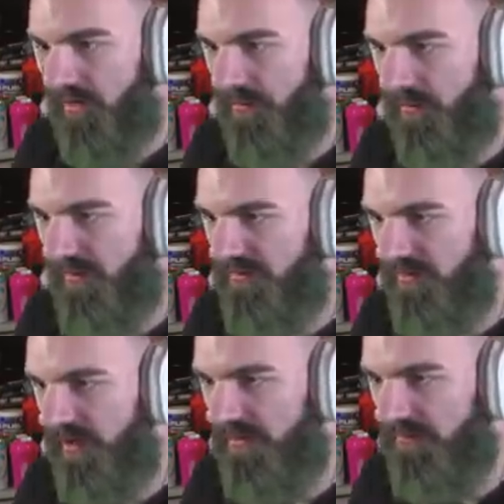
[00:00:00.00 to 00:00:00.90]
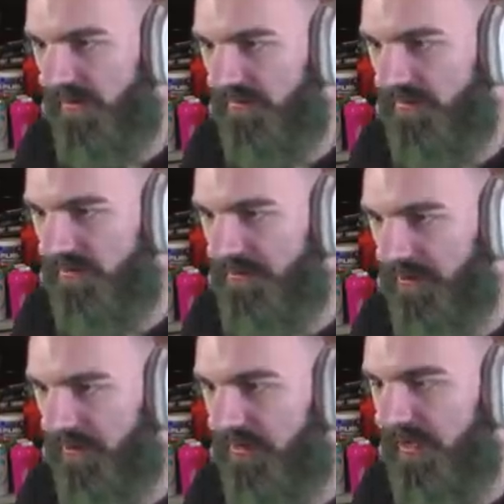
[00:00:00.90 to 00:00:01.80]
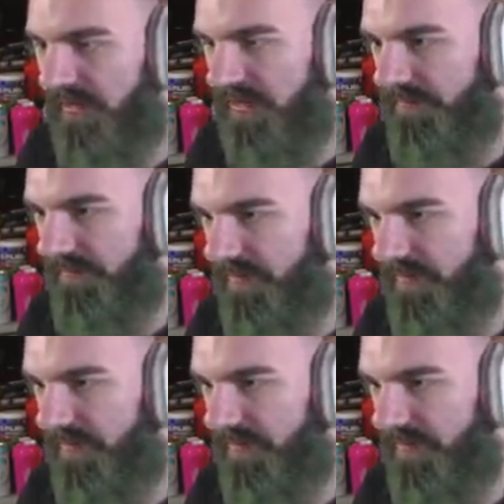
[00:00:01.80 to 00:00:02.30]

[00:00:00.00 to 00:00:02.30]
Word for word: I've been watching a lot of Red versus. Blue lately,